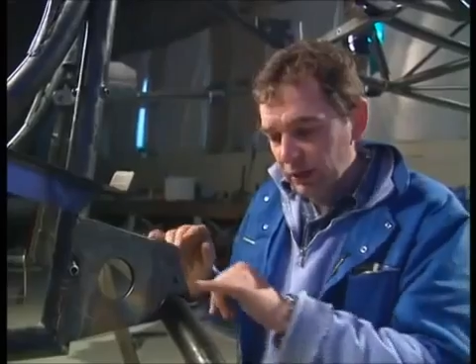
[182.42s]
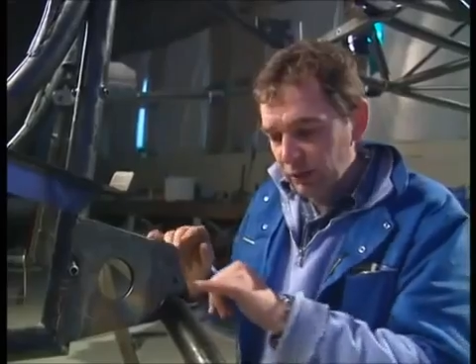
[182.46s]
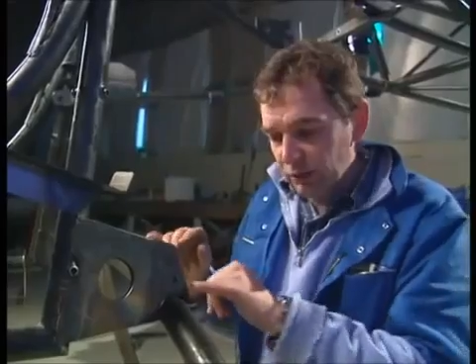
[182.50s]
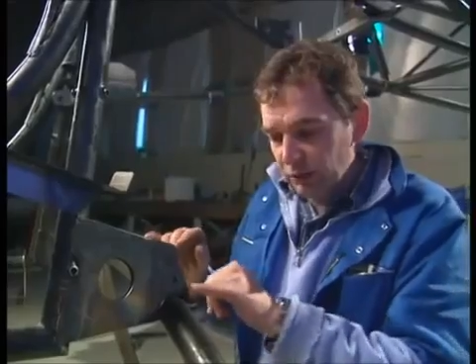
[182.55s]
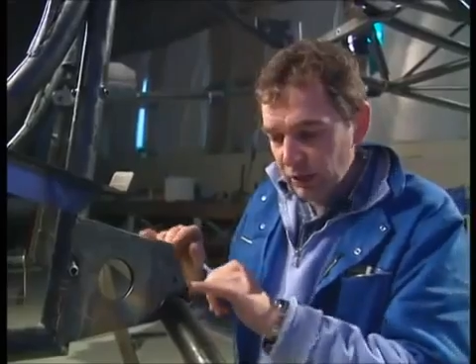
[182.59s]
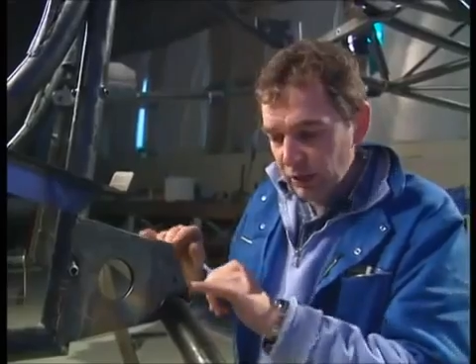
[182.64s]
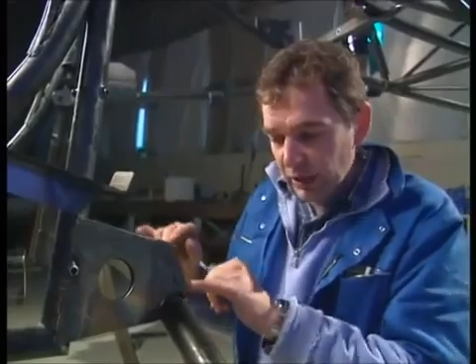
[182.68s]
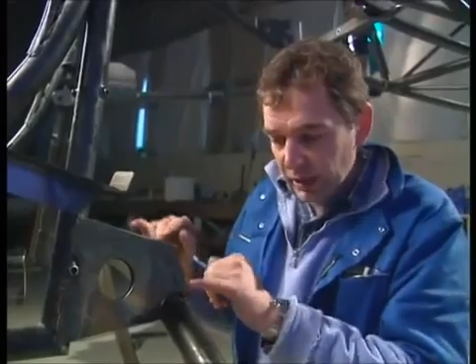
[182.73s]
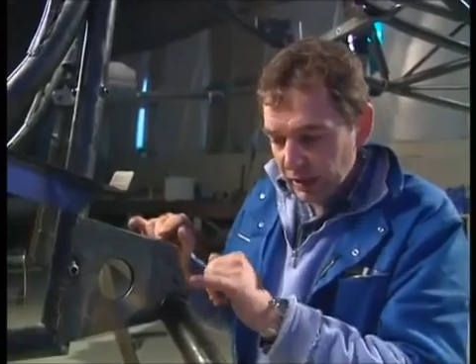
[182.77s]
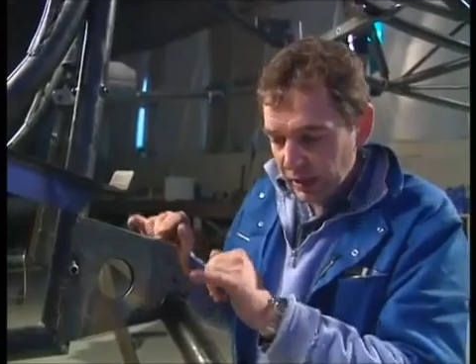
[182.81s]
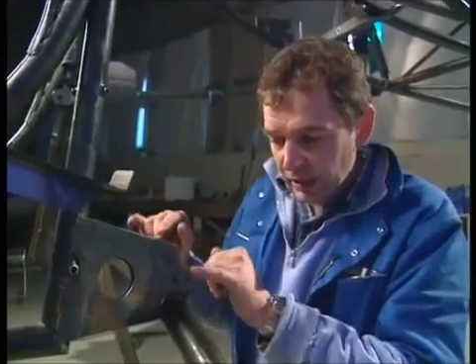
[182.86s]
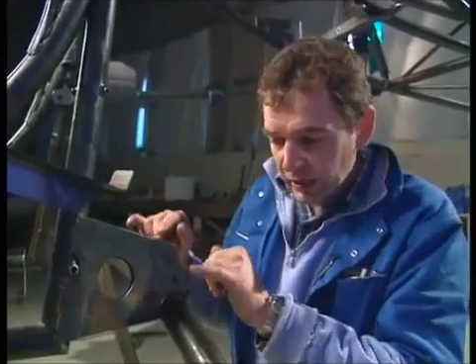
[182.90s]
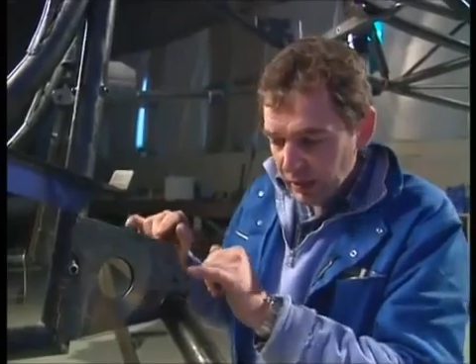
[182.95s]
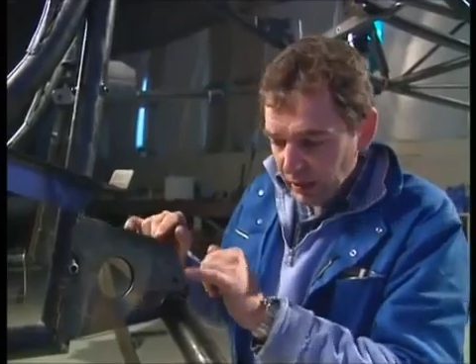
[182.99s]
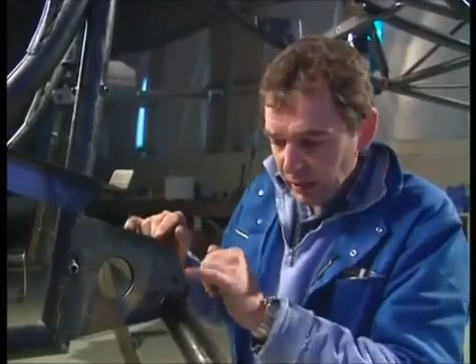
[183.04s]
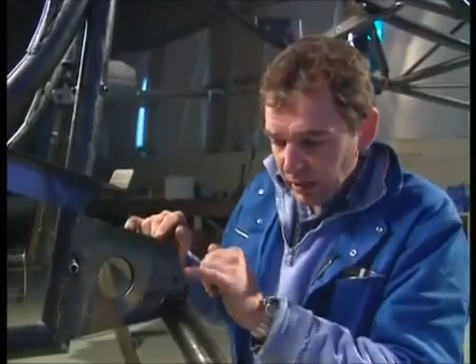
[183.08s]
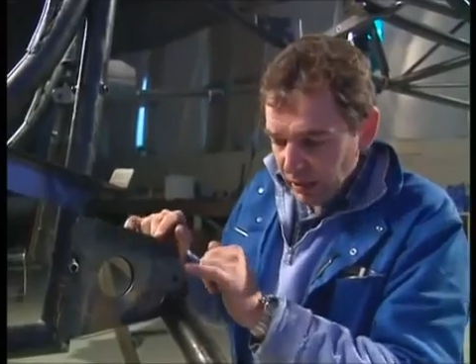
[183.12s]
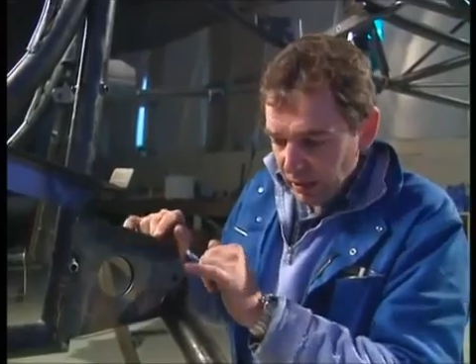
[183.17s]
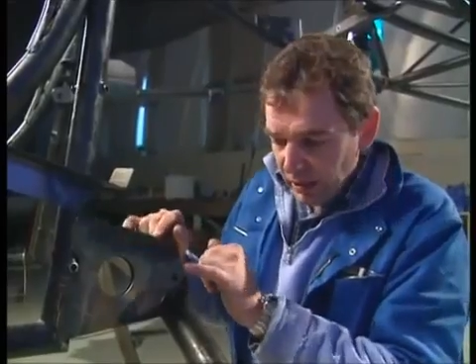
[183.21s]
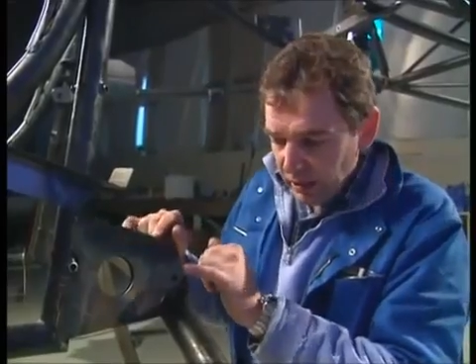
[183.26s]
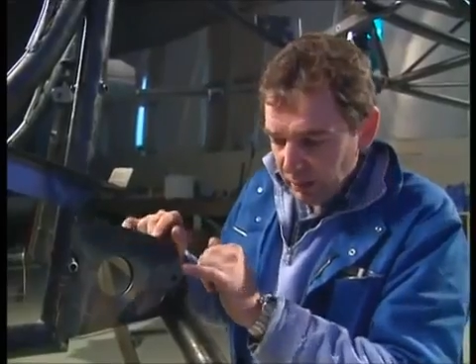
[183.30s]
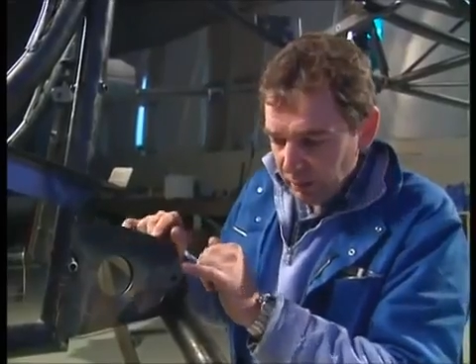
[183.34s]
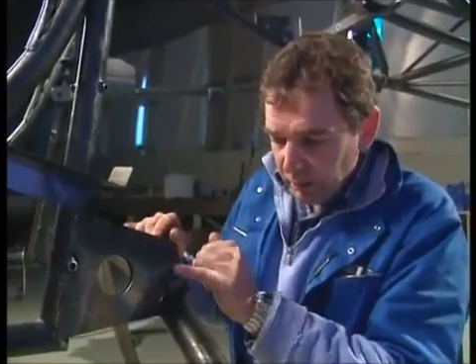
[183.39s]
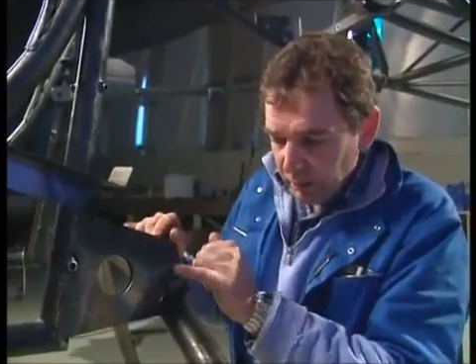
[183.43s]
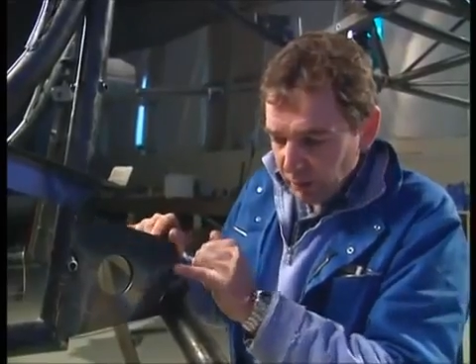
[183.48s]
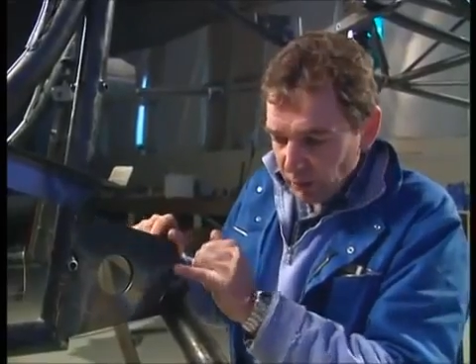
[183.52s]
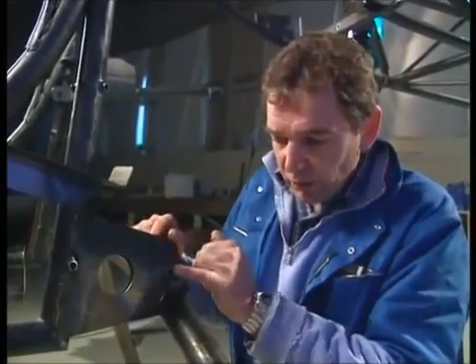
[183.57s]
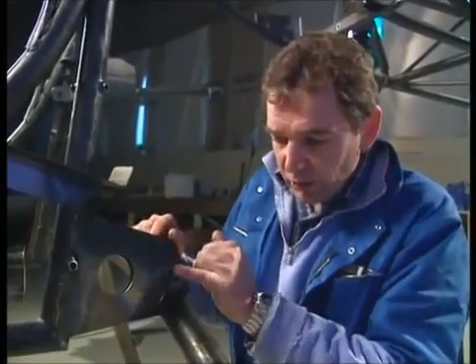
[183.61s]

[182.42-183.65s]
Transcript: And at the rear, it